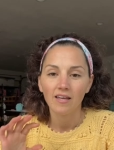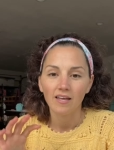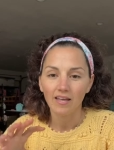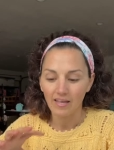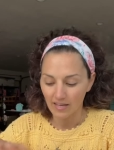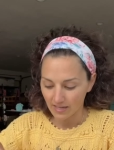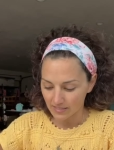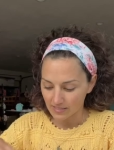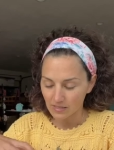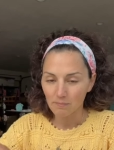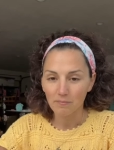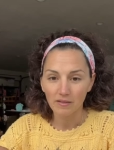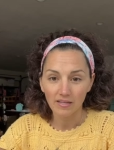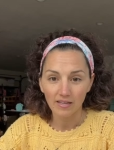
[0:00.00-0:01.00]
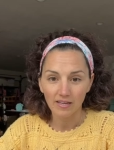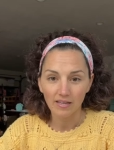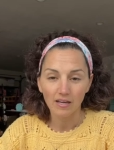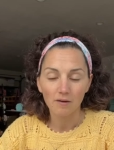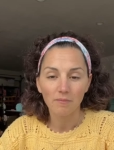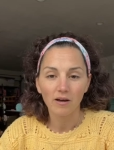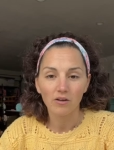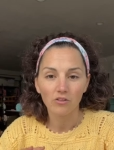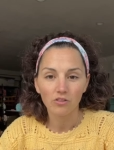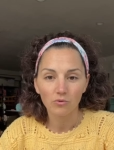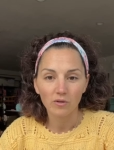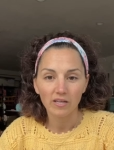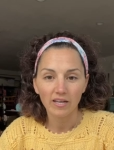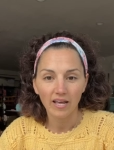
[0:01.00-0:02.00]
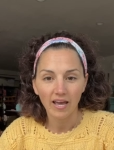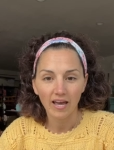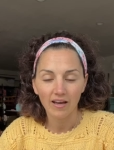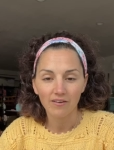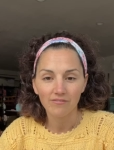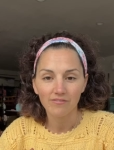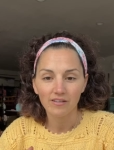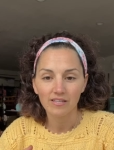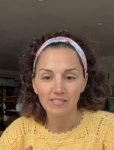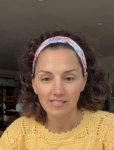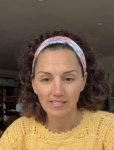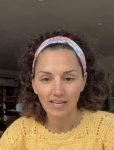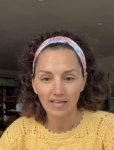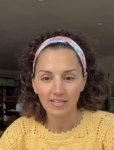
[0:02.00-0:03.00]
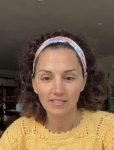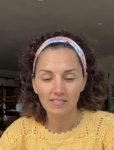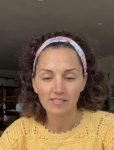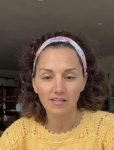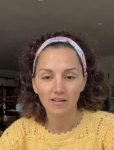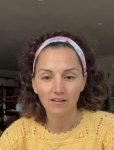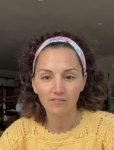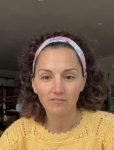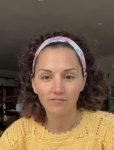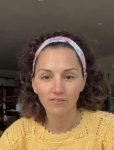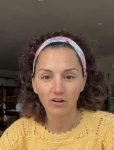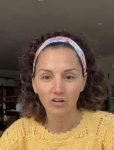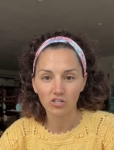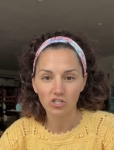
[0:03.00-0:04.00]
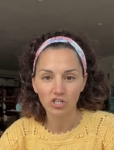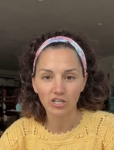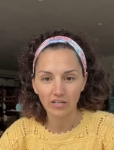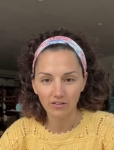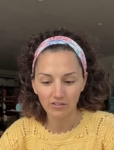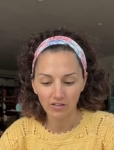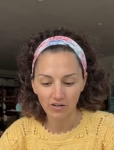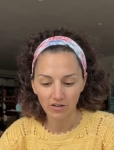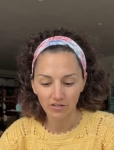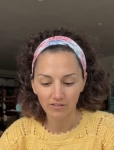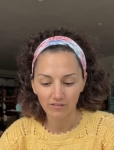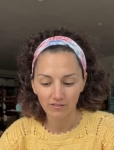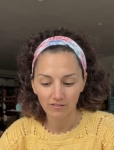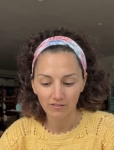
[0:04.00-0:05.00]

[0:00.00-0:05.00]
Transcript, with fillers: it ends up being about three and a half skeins of our chenille yarn.